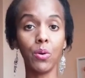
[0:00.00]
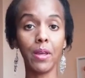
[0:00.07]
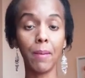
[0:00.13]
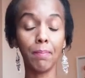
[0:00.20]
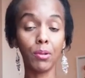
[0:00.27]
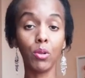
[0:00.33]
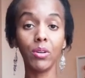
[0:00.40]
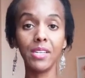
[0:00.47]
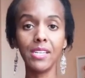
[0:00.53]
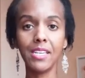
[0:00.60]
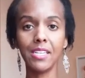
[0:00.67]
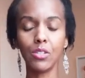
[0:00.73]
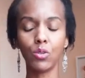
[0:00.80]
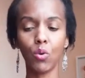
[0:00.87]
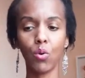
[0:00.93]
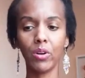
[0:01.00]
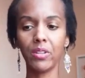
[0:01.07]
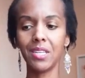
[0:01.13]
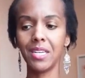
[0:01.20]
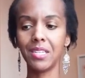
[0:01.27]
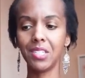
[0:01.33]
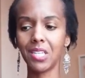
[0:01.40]
employees, or
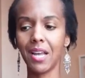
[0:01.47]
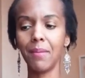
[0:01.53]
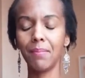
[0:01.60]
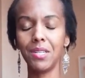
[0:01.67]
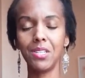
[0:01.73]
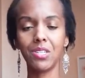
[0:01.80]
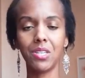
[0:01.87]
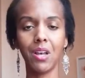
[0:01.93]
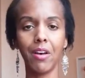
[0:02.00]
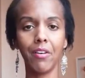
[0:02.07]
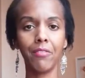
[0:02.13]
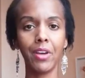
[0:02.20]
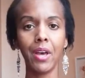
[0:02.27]
the excitements of